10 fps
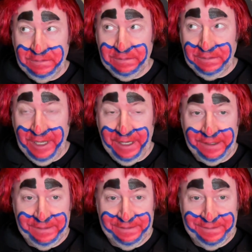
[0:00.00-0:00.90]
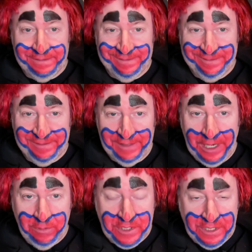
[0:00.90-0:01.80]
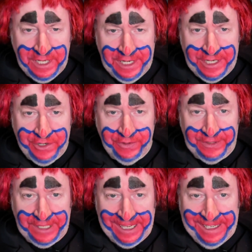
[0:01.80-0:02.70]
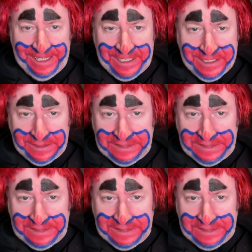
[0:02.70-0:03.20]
Yeah, I was a teenager in the 80s.